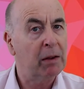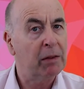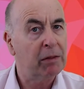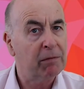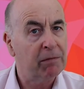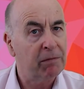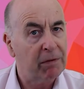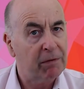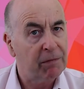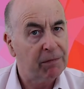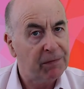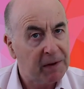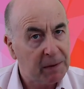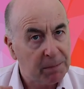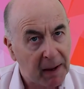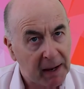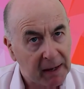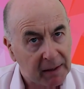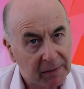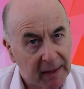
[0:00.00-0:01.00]
the, the,
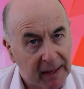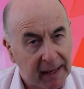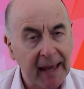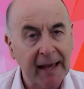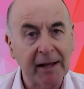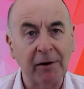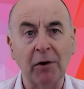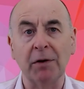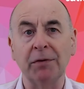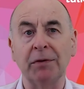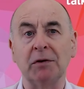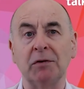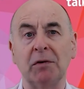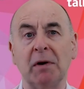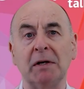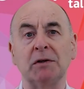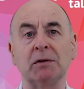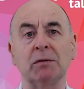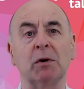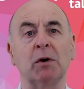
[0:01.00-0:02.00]
feedback they get on the
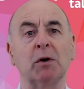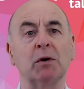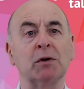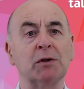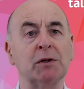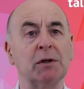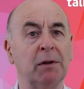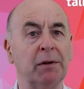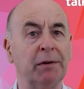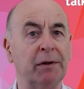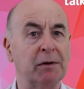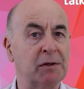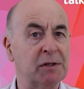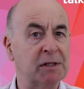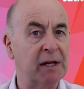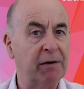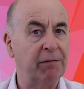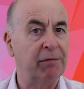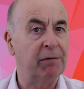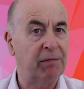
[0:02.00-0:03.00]
dress rehearsal, their
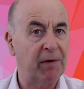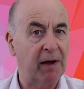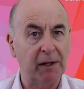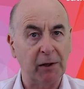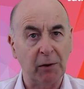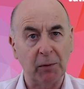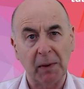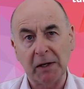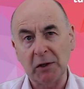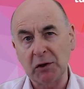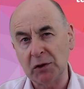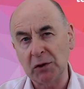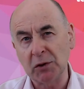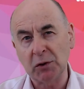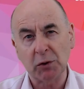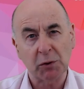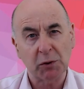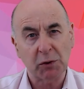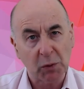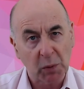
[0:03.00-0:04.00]
self evaluation
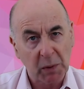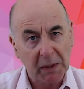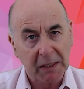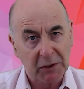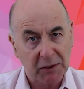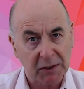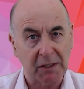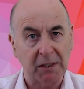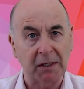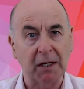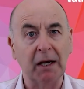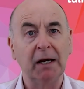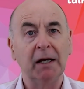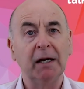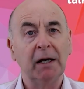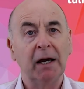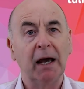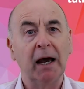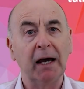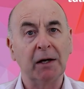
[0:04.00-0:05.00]
just tweaks it
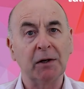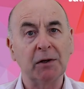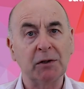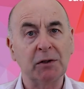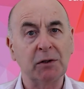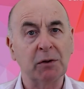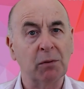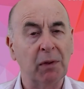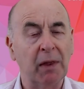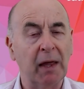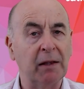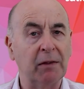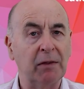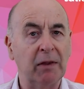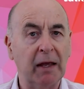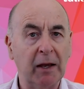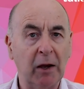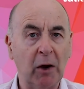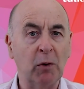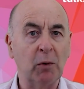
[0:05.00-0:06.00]
uh, so that
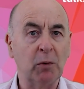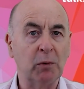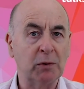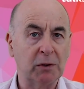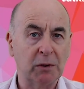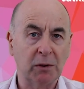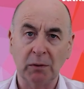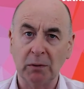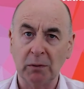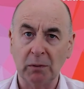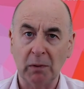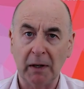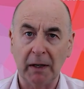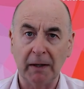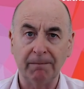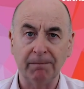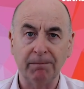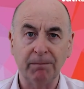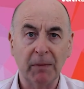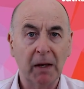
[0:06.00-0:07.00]
they go
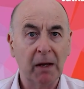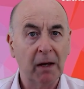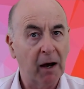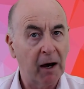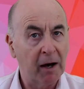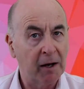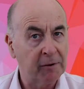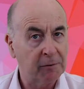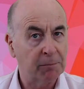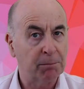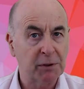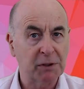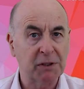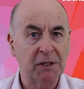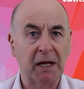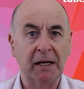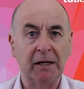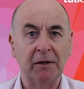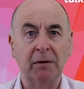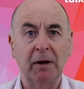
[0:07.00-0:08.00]
to
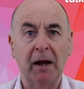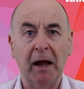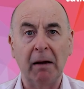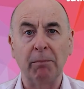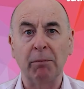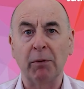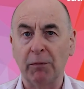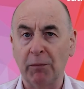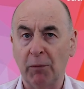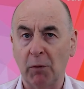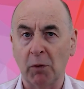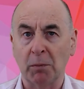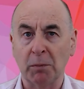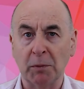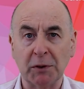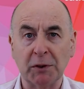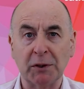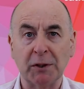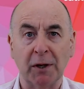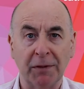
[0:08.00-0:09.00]
100% um, uh,
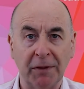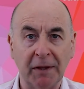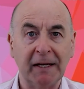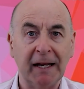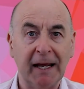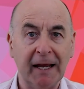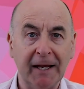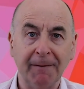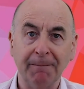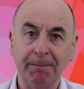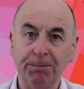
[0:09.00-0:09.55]
performance on the day.